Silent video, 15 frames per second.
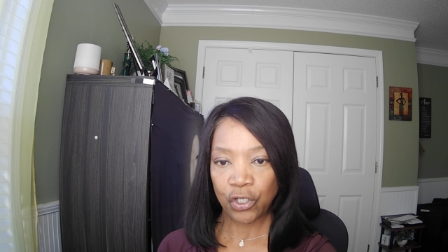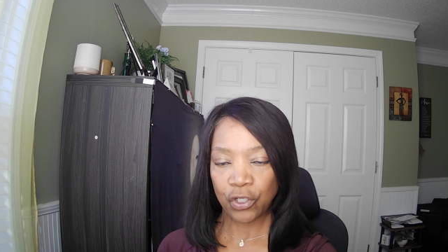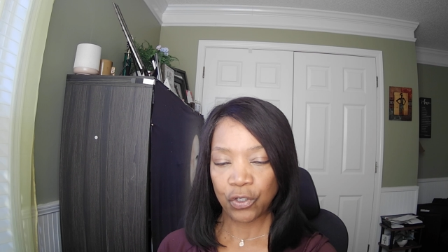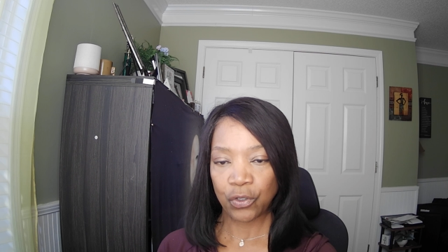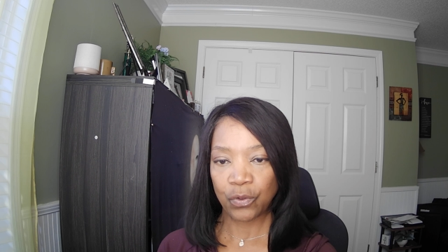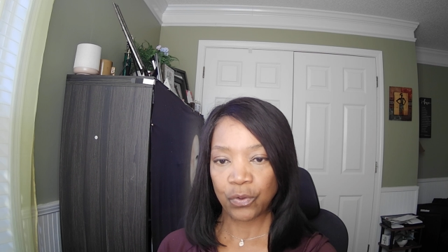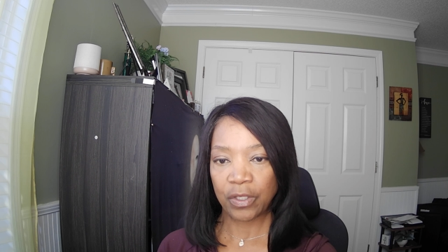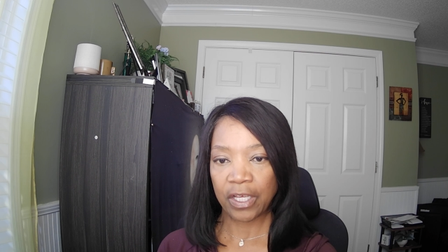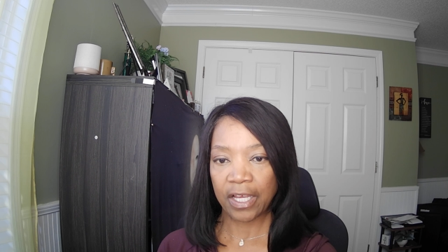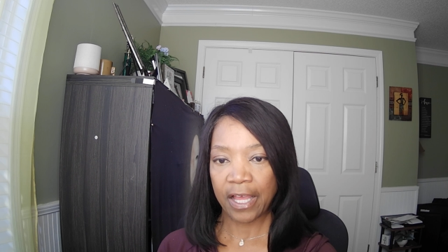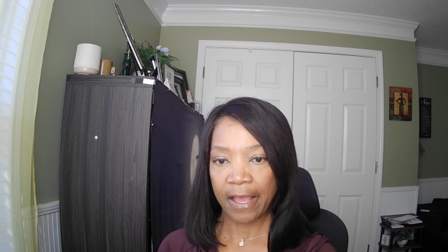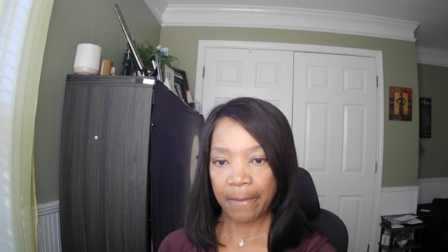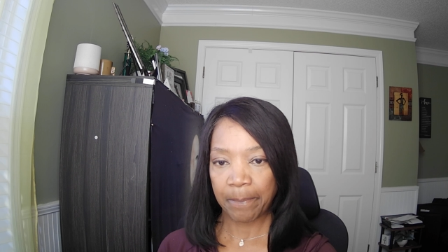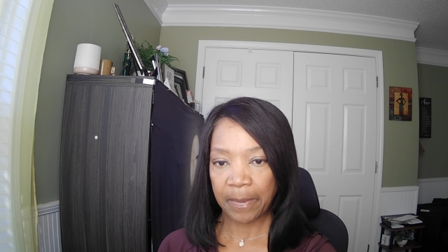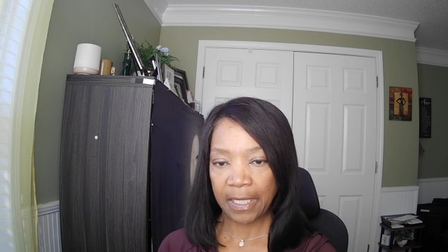to the
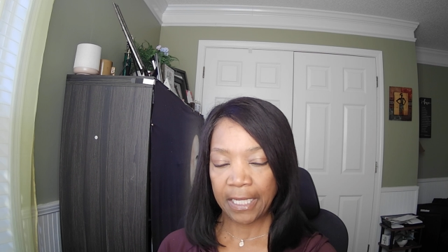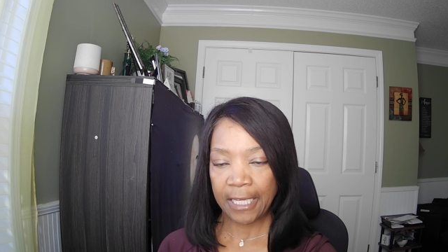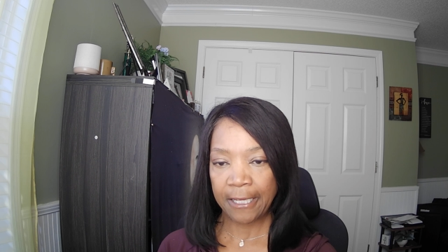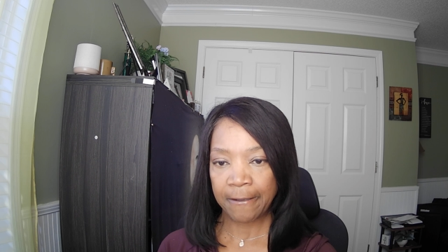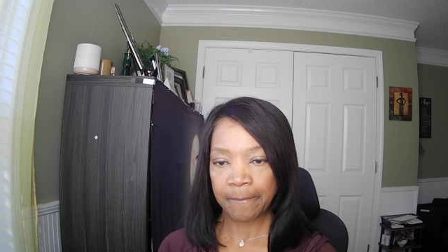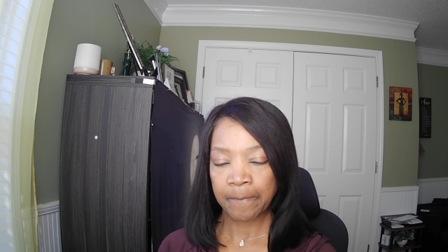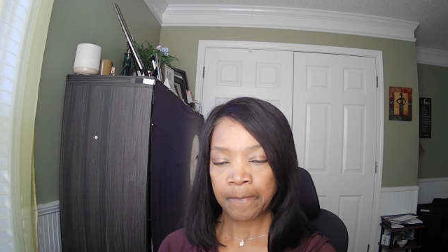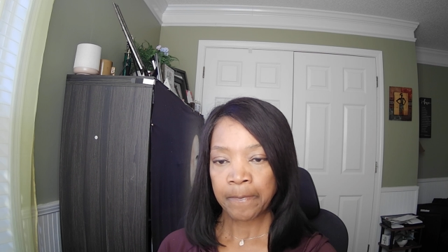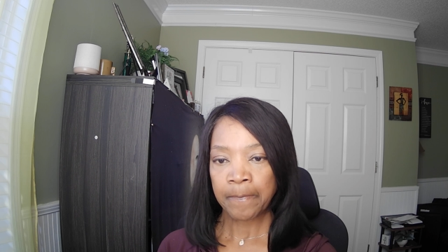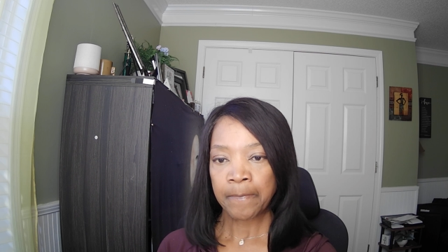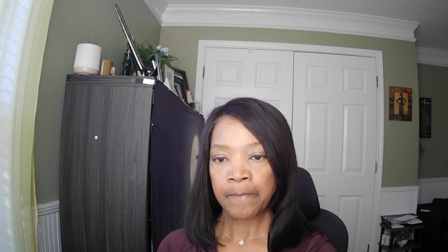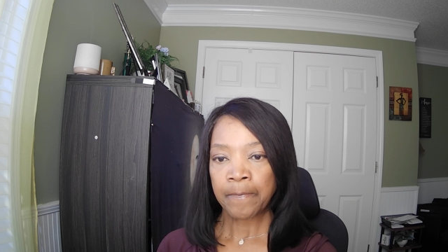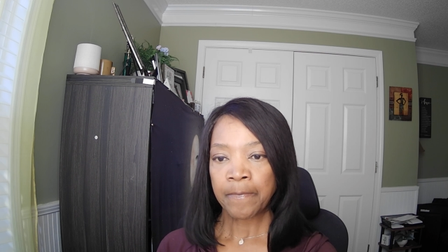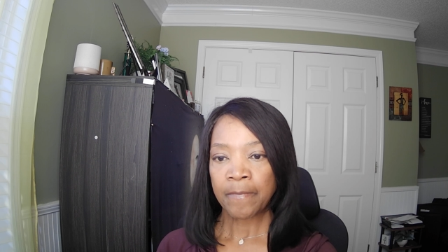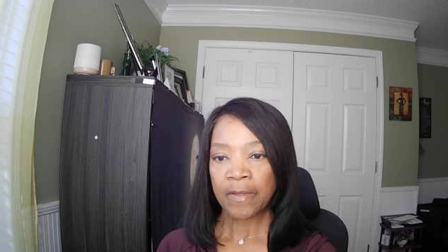company
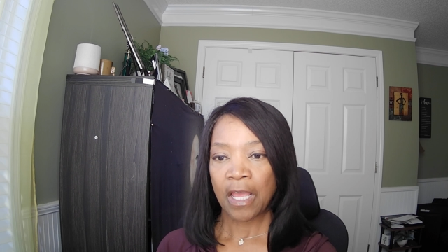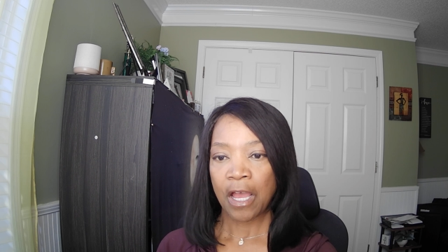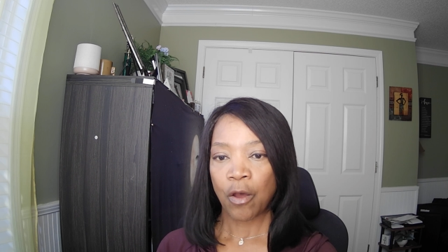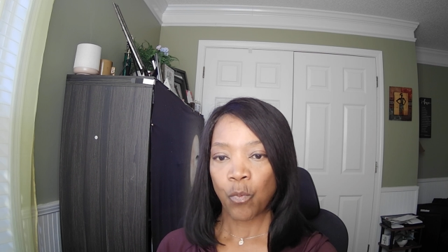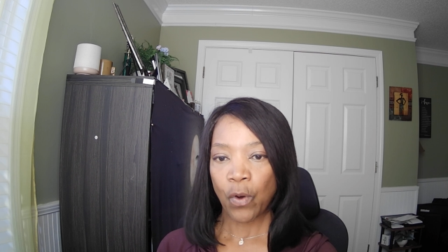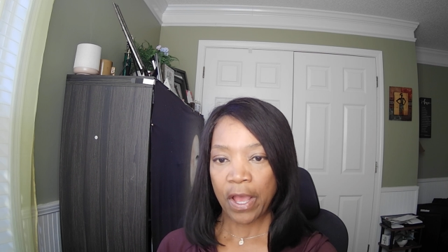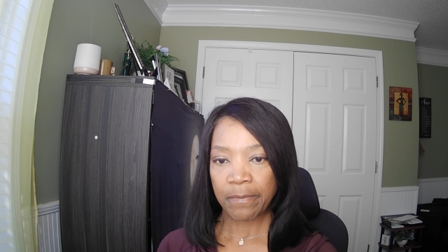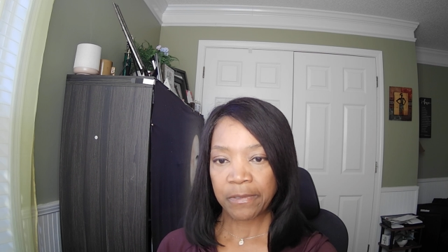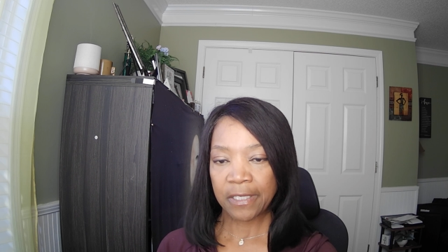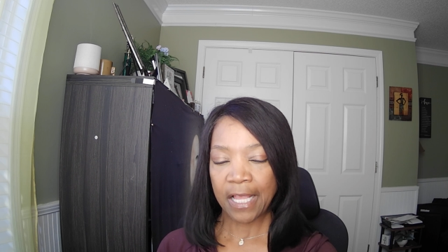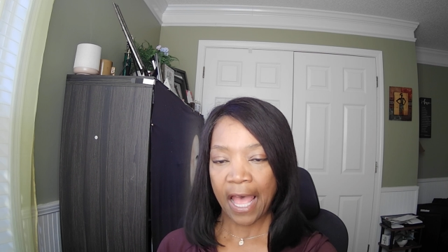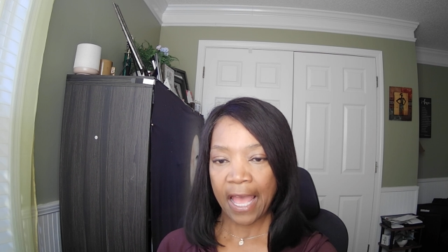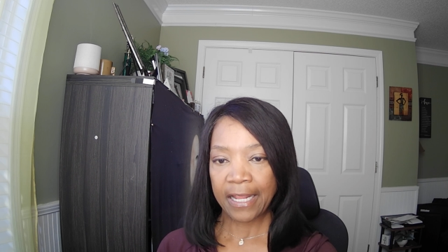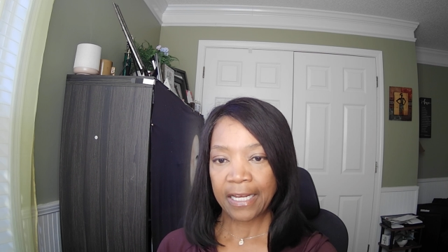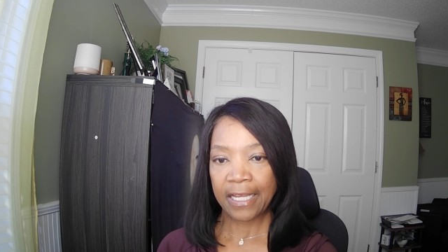
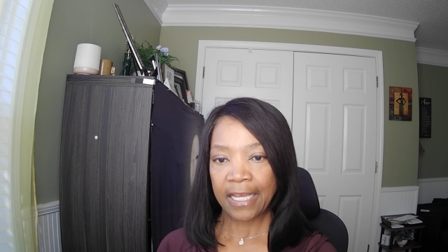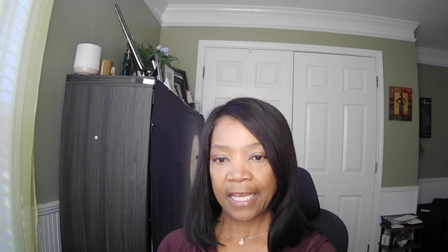website